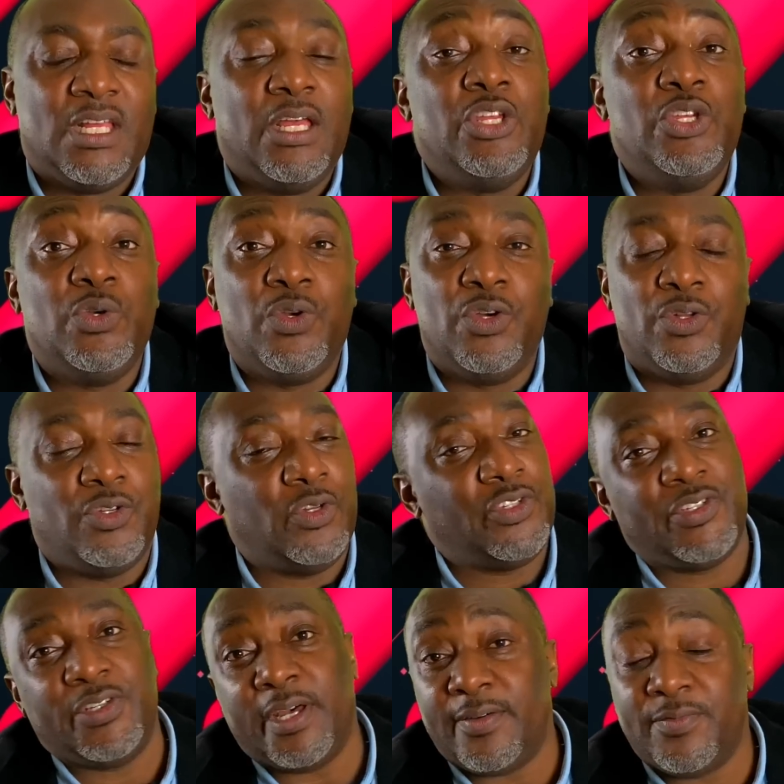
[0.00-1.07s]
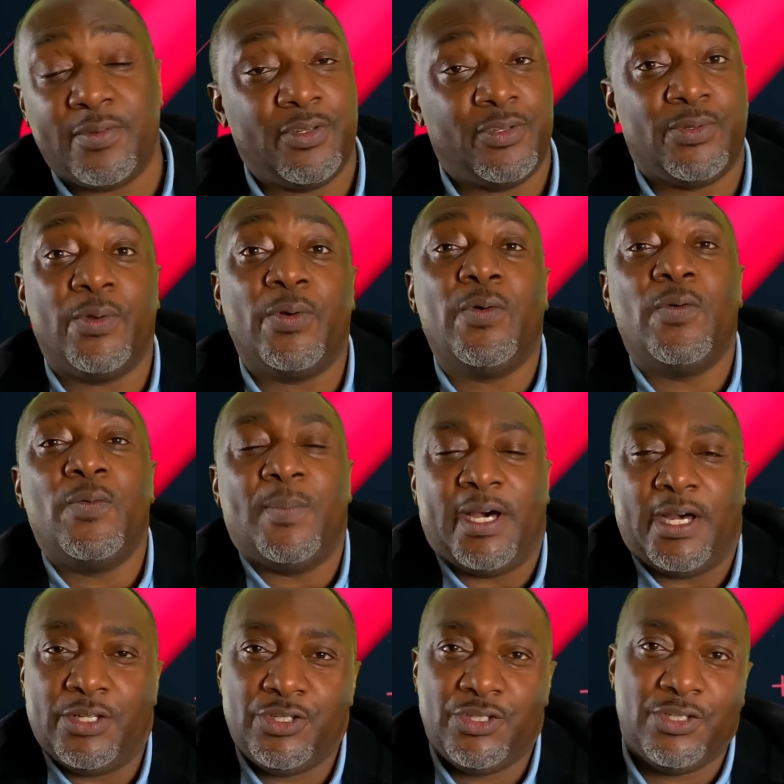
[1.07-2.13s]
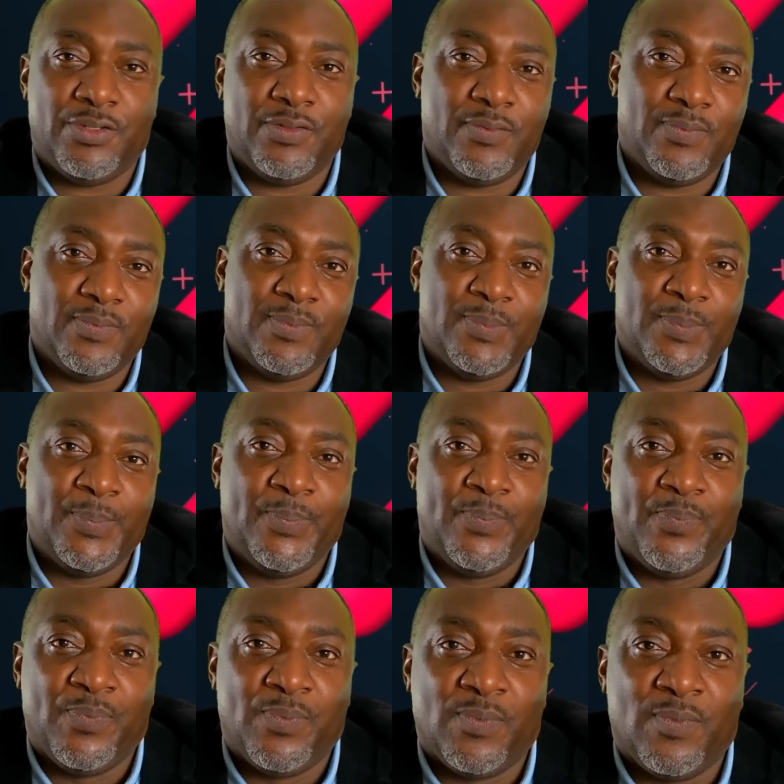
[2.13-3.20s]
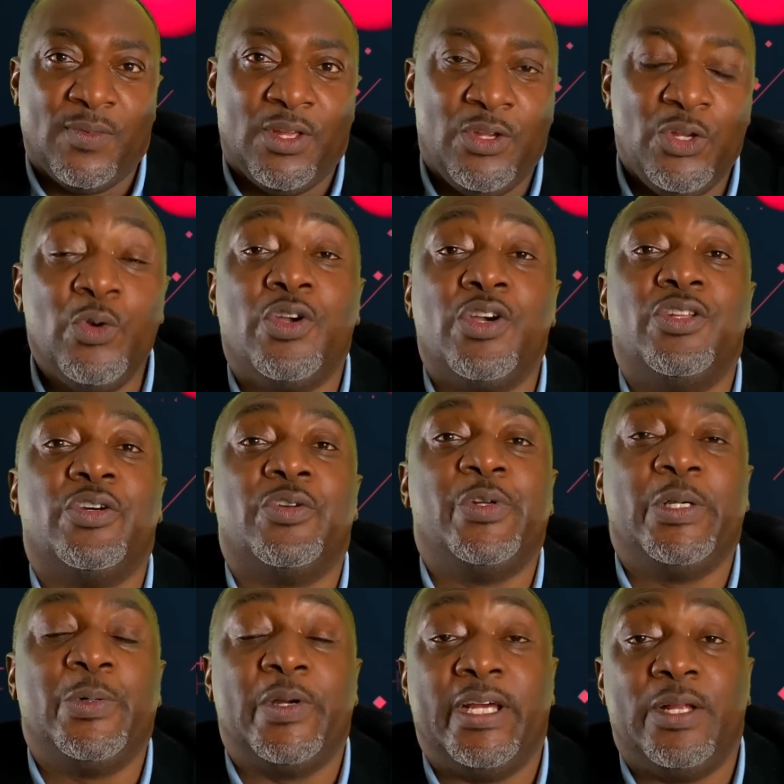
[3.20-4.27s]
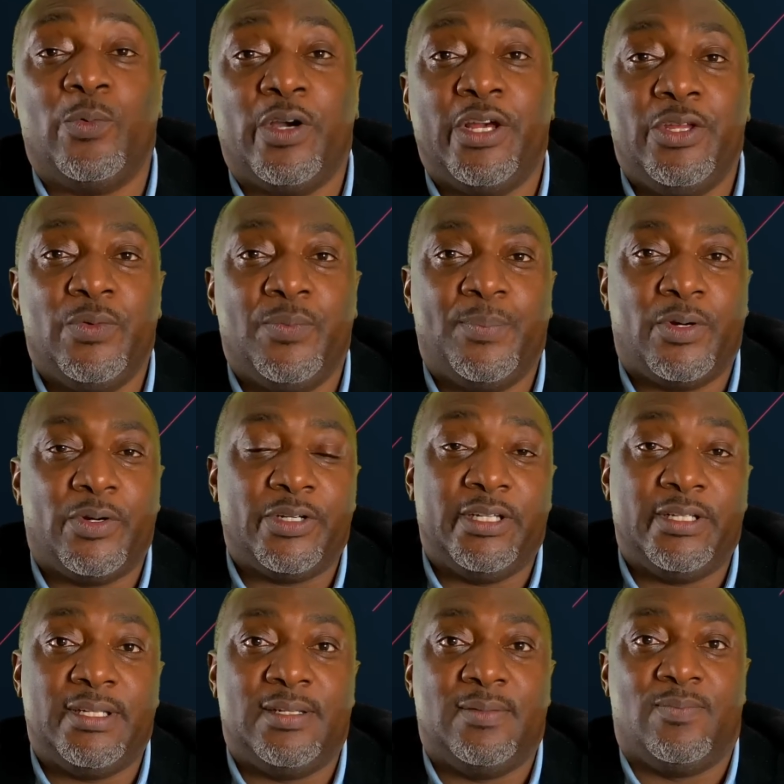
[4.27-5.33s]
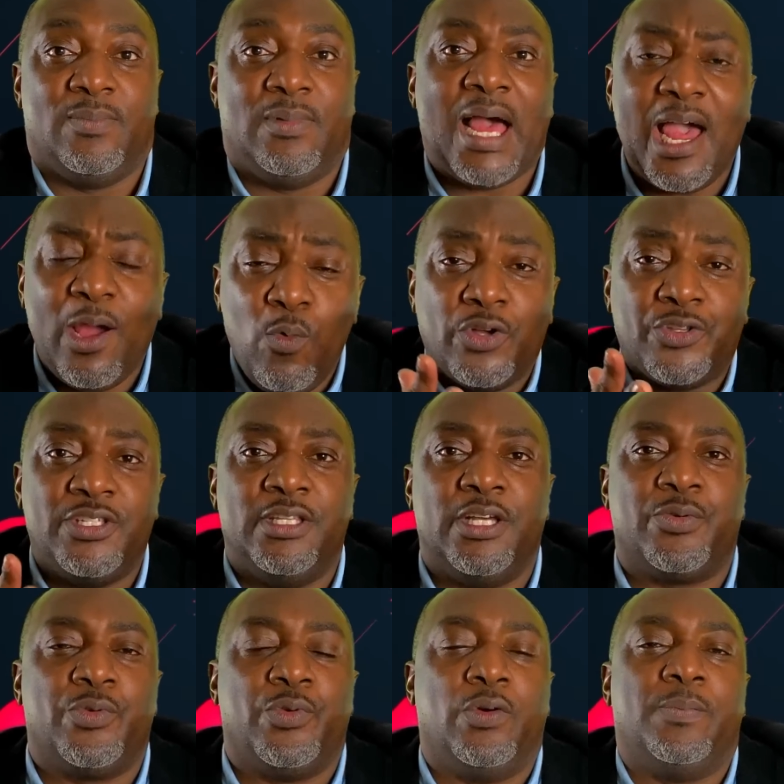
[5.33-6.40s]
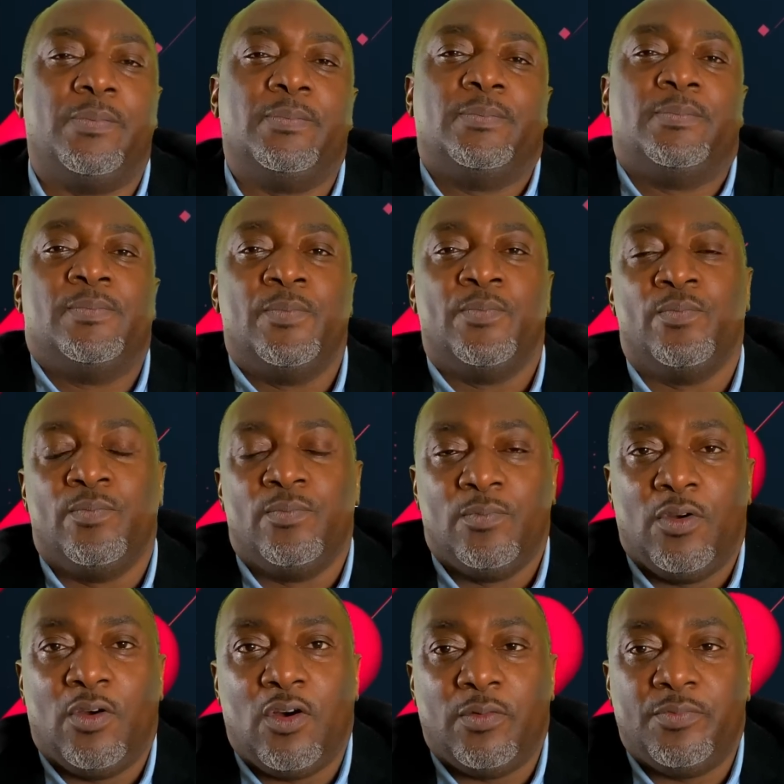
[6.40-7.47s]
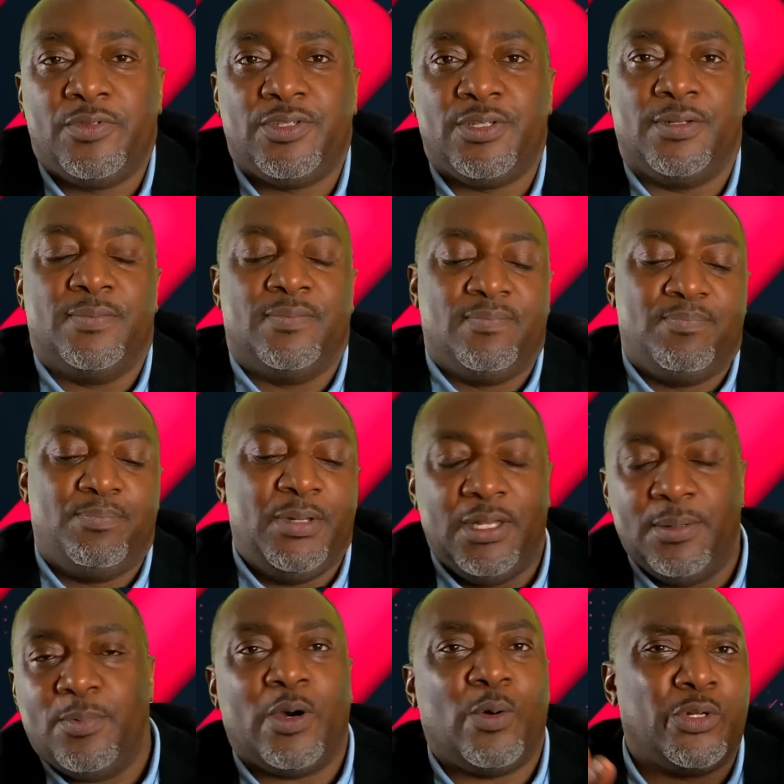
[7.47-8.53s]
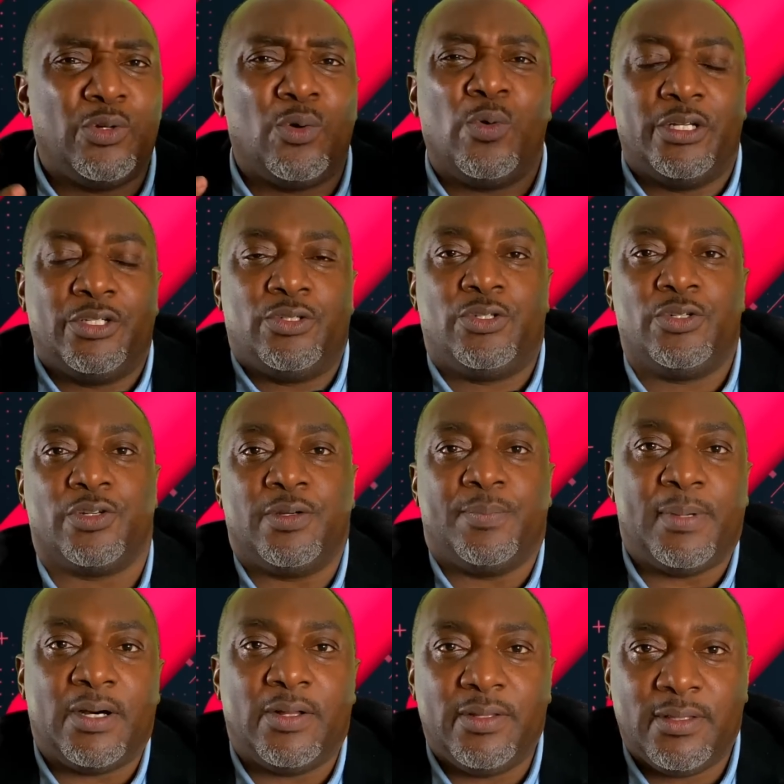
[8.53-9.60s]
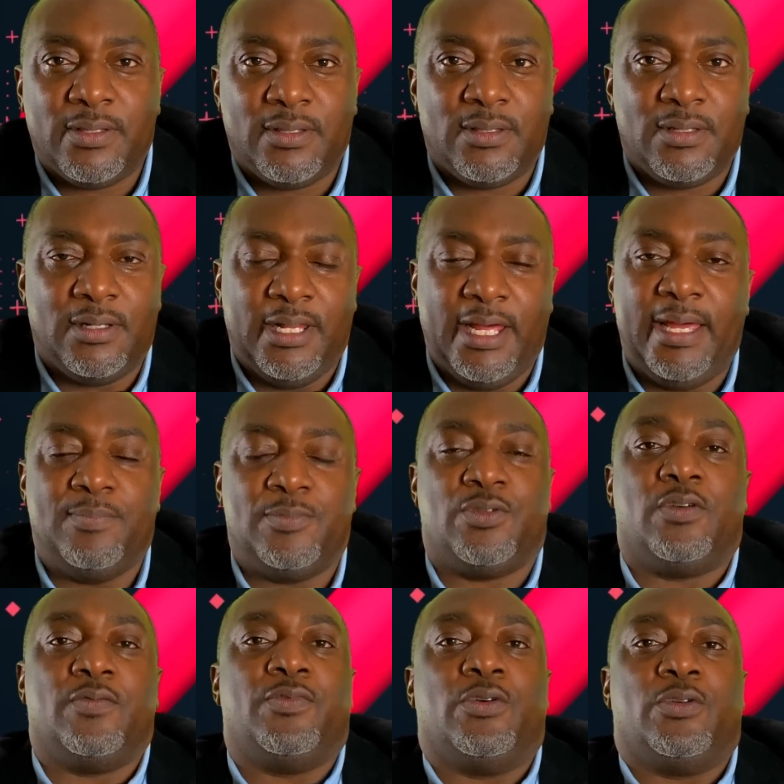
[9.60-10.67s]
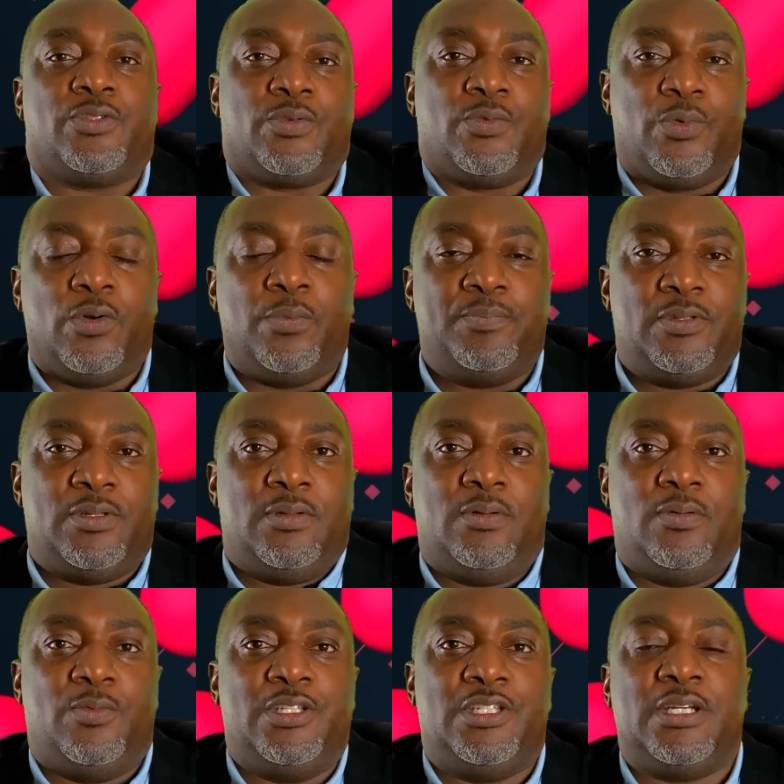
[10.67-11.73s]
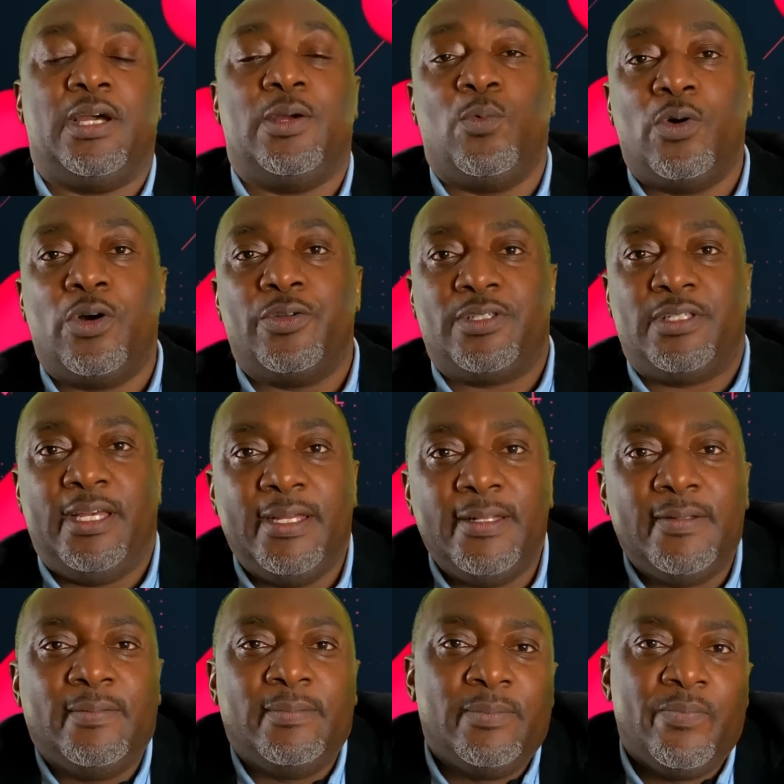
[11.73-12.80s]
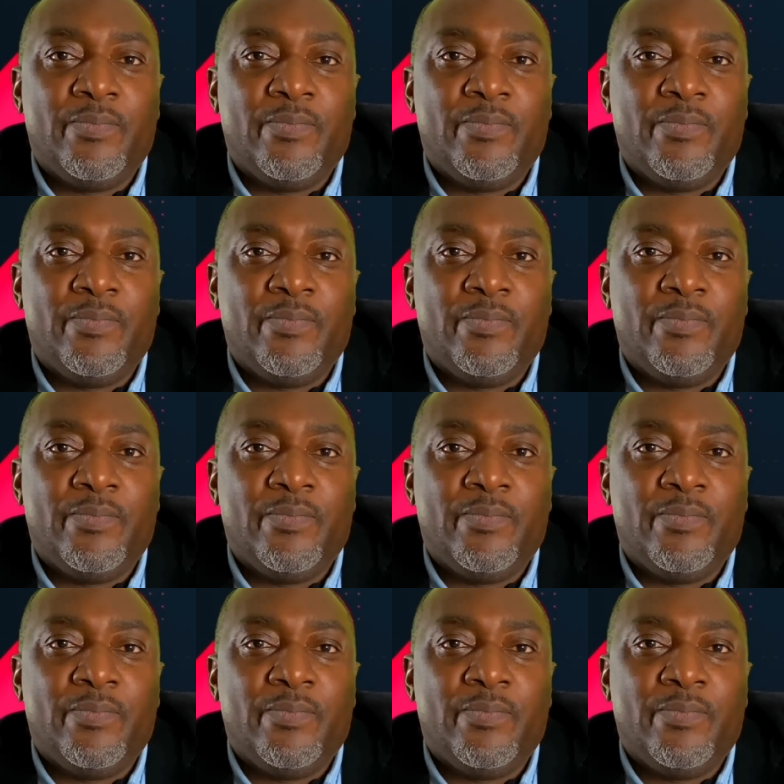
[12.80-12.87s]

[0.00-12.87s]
You're gonna suffer so much. You're gonna regret why you bought it. I was in the group of some people. I don't want to talk about the names of those groups which I was in,